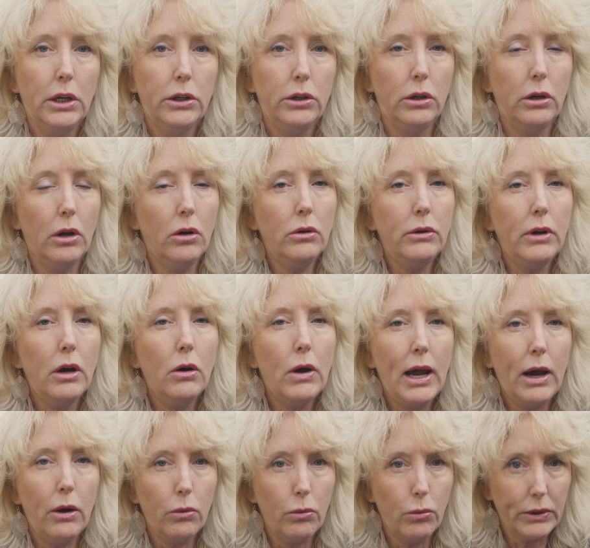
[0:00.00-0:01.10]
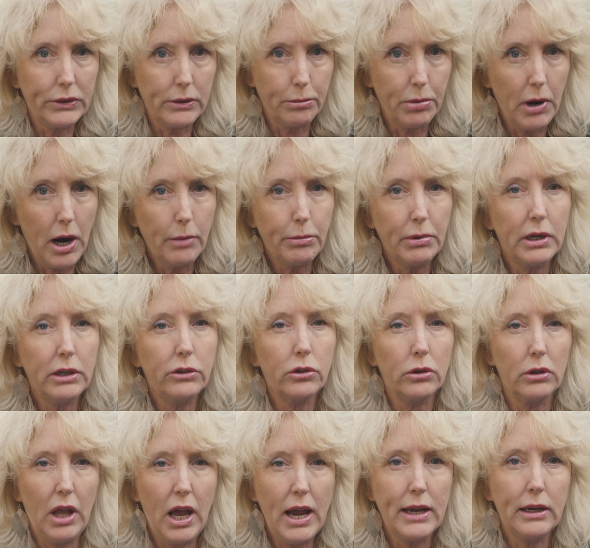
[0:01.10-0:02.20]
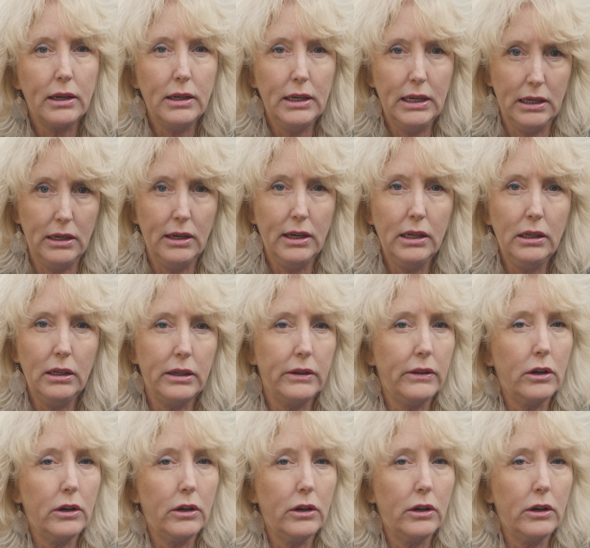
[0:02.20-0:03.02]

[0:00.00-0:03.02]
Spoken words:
You don't know what the properties are like in Italy.